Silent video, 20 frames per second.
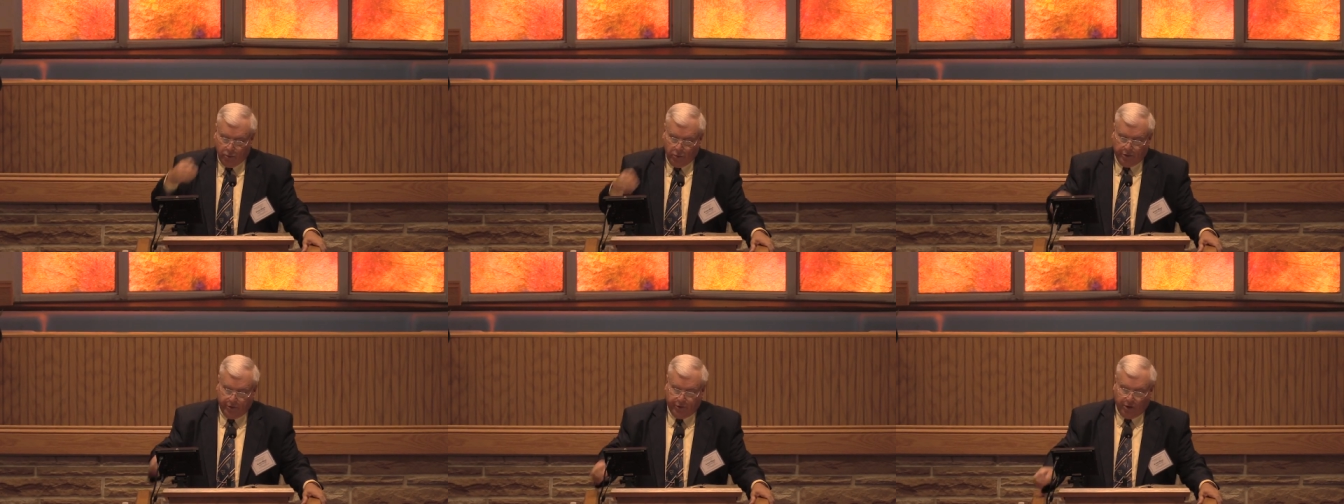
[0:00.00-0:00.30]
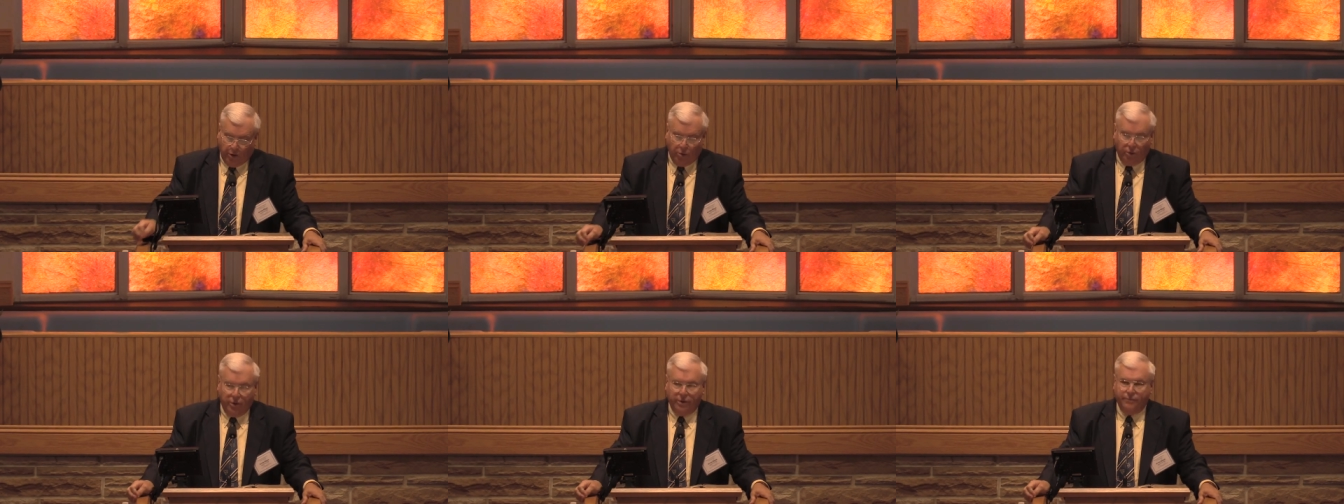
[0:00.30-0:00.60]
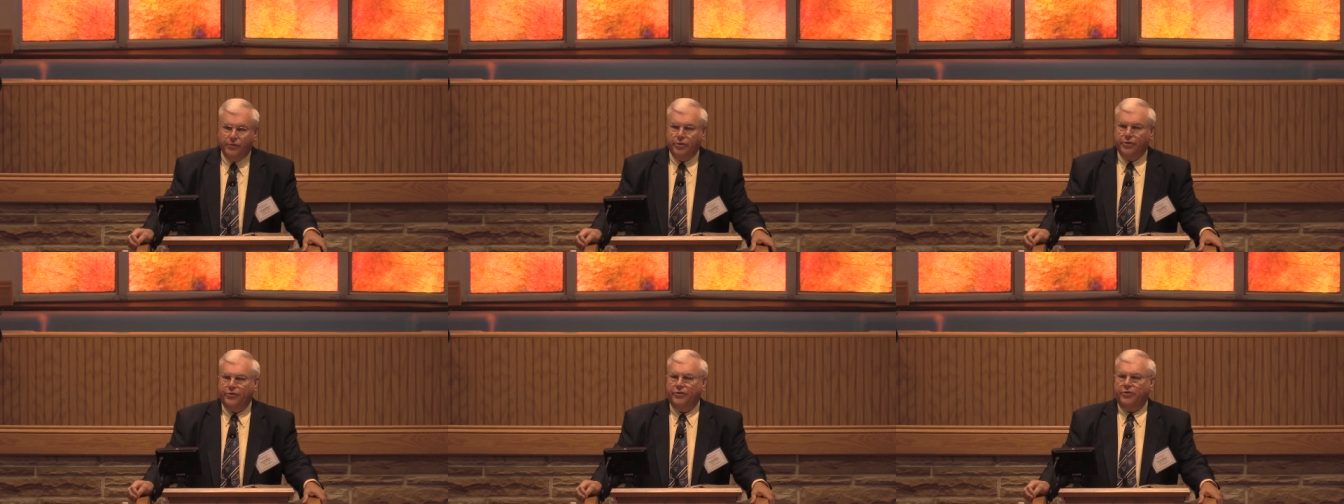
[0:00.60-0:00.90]
we're told
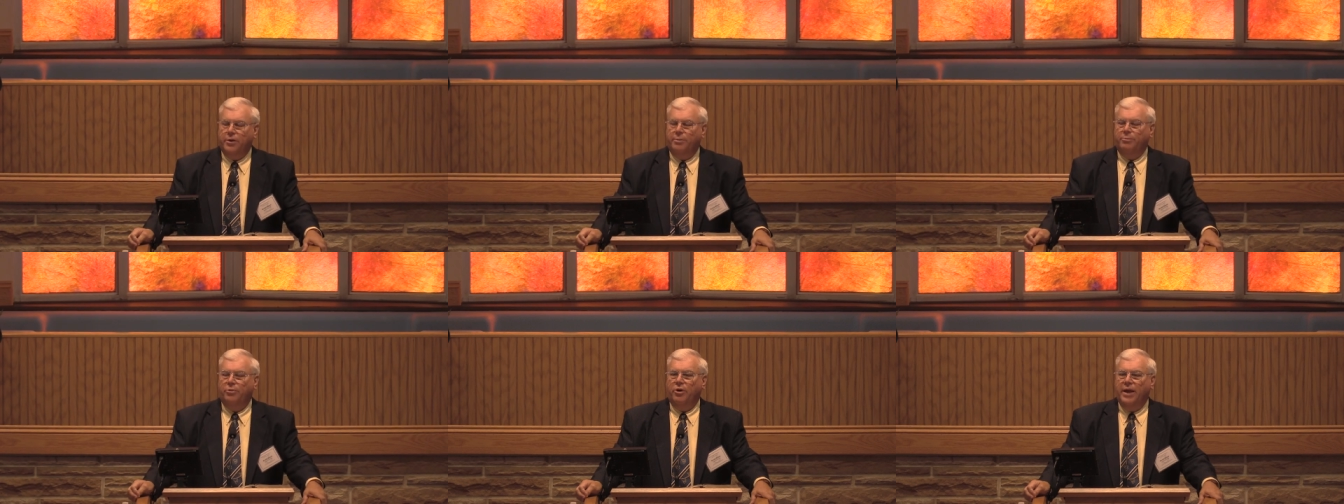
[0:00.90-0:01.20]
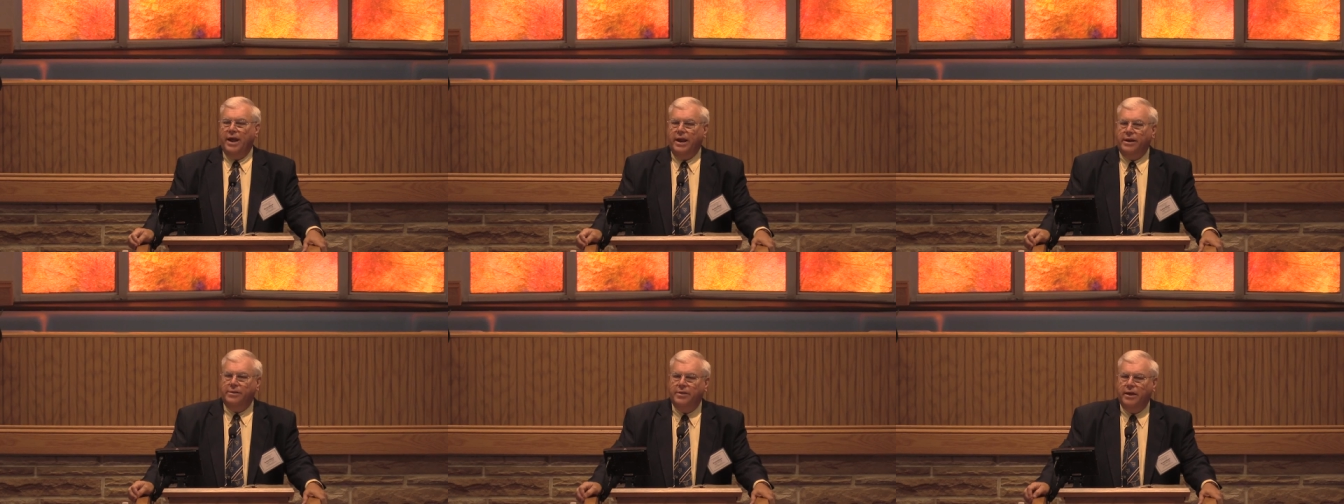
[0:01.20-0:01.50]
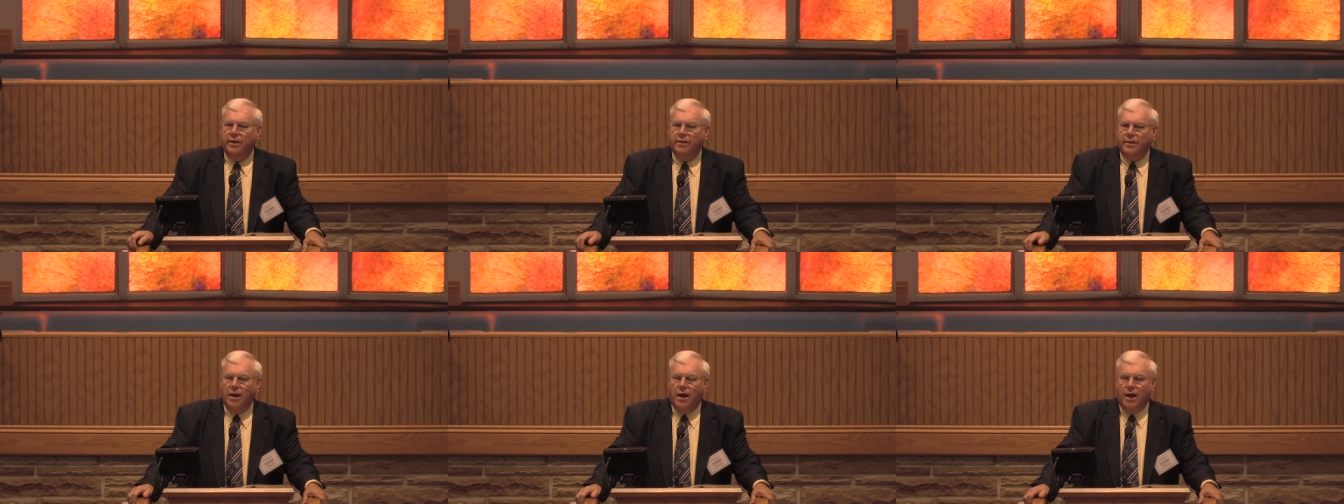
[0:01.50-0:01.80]
in verse number 8
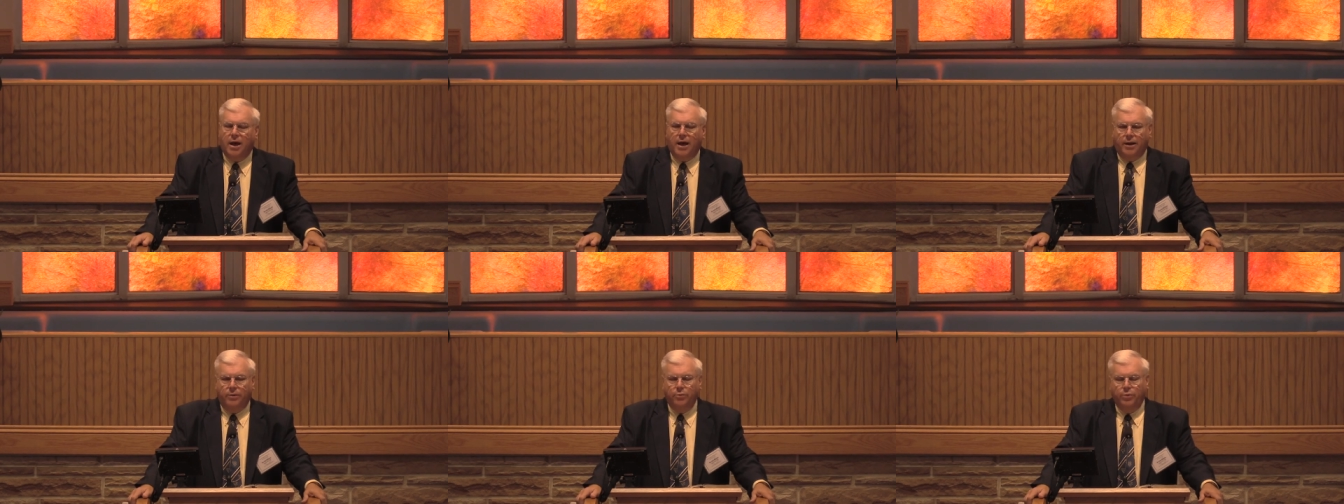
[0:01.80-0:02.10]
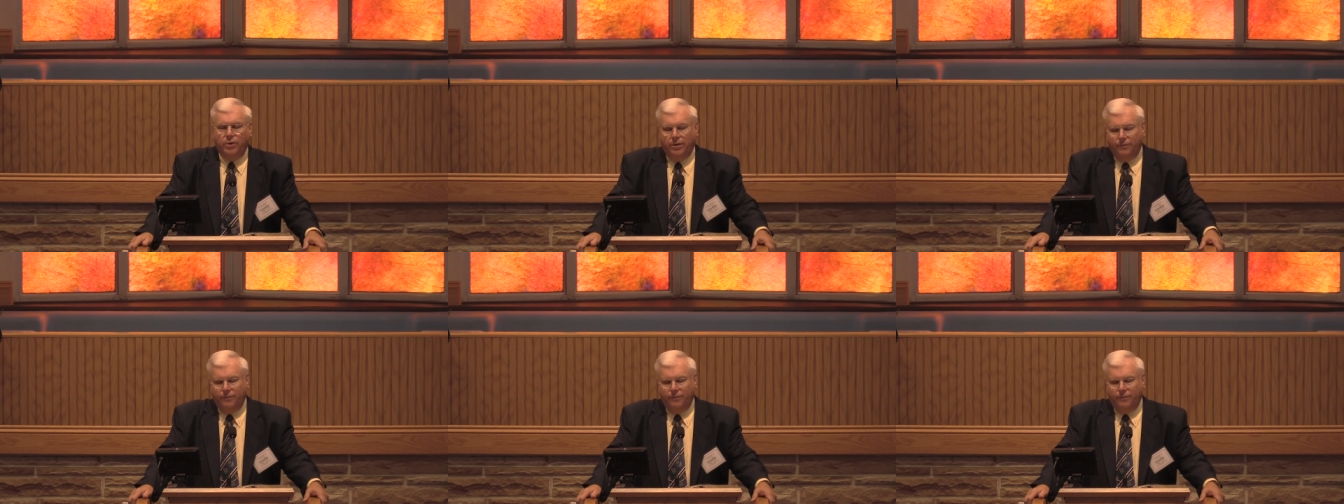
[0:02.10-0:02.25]
that God